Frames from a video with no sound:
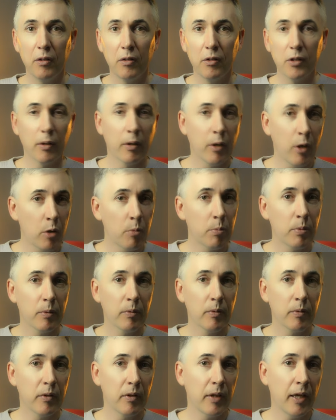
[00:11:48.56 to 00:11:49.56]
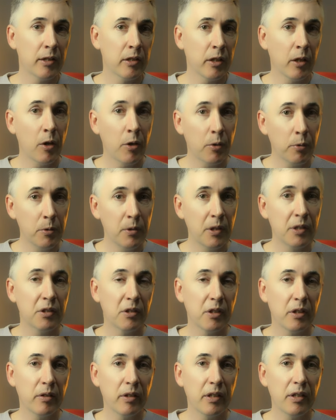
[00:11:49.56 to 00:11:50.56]
So I hope as I go through this
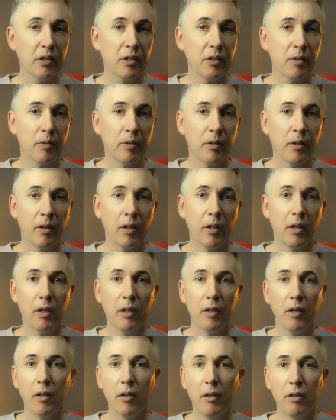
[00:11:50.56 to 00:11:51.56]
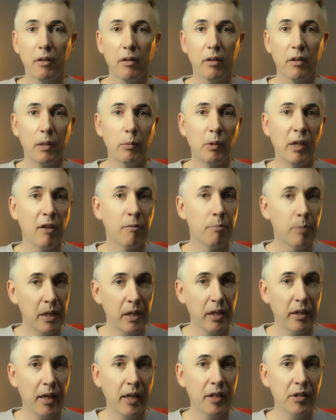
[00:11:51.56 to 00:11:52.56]
series that we'll have
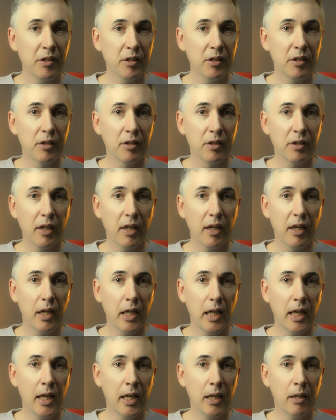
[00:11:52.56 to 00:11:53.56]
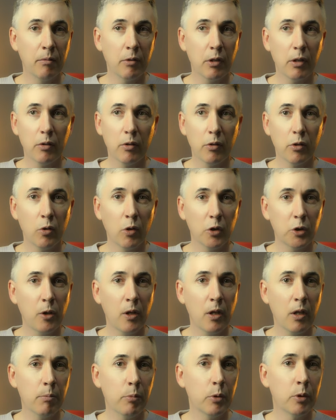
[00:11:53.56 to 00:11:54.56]
better cases and not
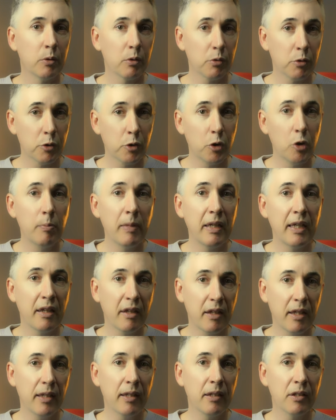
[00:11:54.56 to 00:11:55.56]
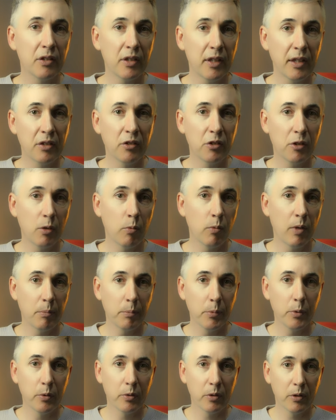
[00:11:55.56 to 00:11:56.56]
trying to put too many things into the one
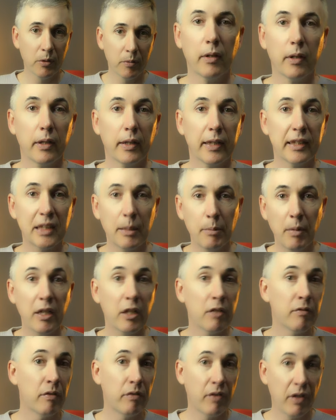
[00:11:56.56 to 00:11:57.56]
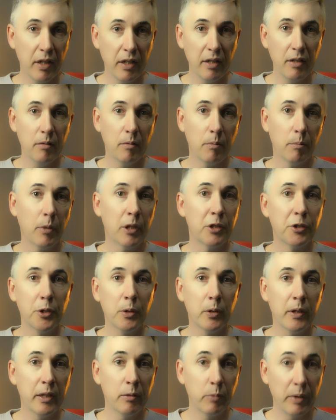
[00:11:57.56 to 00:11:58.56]
book. The Summer of Everything by
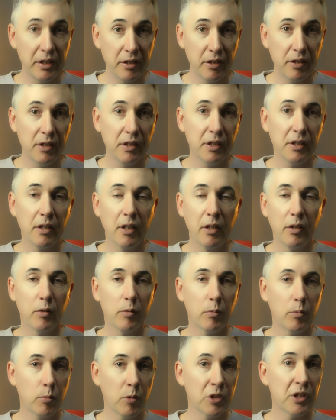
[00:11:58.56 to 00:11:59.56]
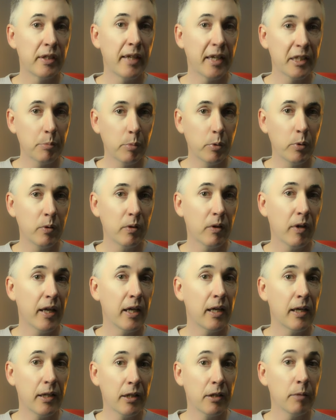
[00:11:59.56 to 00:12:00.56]
Julian Winters was the next book
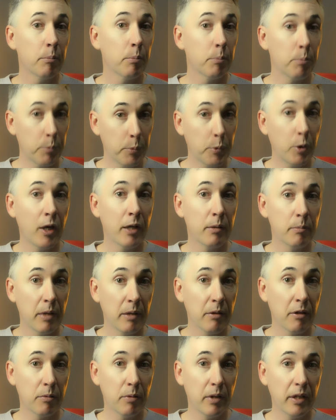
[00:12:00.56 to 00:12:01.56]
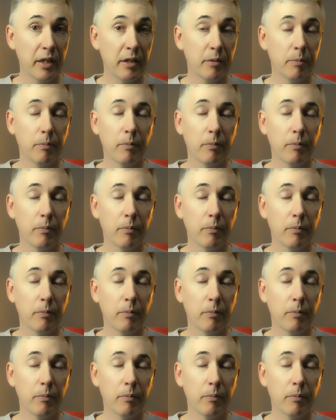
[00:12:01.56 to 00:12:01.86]
and another Pride Month read.